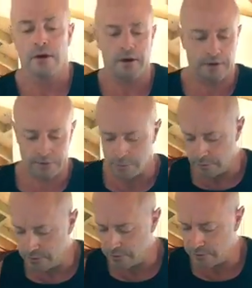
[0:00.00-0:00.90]
Hi, I just want
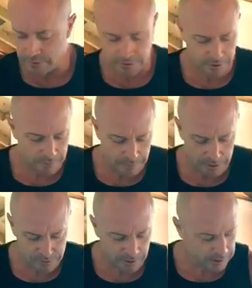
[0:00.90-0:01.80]
to introduce a bit
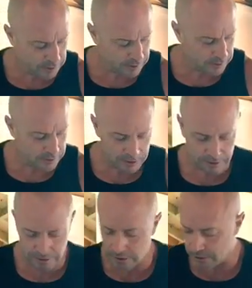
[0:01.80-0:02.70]
of training
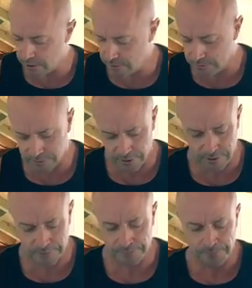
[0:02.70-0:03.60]
gear that I use.
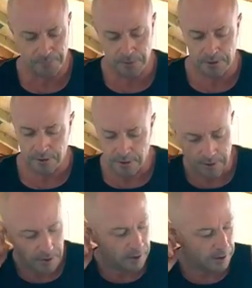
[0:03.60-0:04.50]

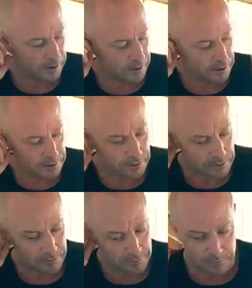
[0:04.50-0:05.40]
A
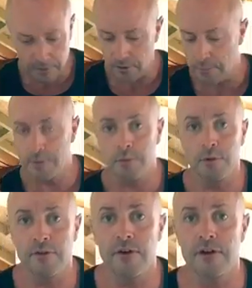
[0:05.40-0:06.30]
lot of people
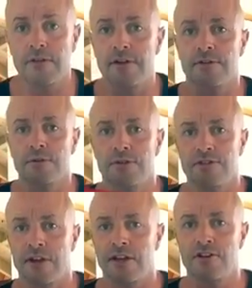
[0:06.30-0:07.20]
wouldn't have heard of it. It's called the
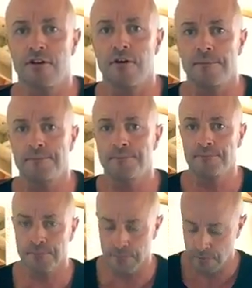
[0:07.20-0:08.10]
Slingshot.
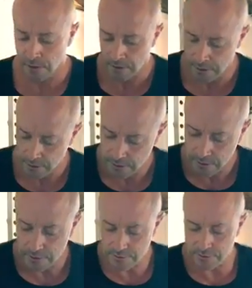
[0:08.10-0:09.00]

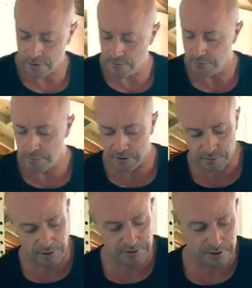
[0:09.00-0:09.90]
It's designed for
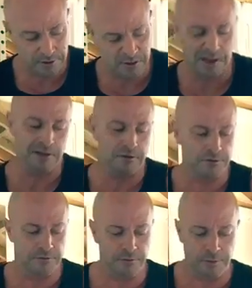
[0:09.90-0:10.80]
bench pressing. You can use
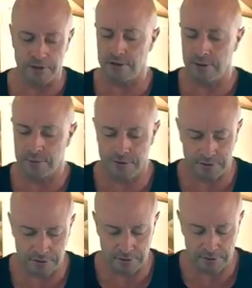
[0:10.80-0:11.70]
it for press-ups.
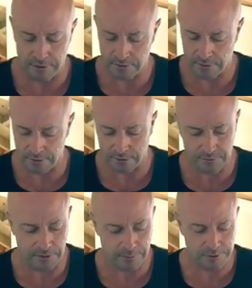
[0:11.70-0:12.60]
I don't
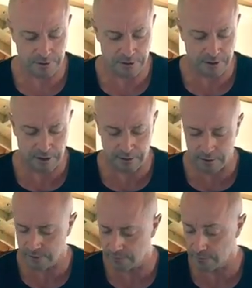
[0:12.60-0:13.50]
find it particularly
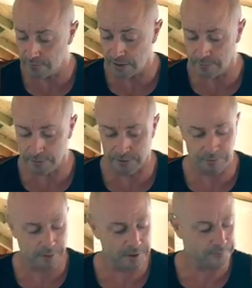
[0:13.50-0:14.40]
helpful for that, but
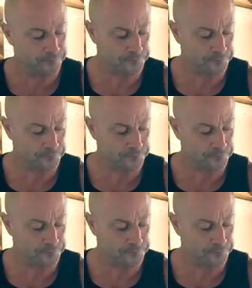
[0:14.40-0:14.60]
some might.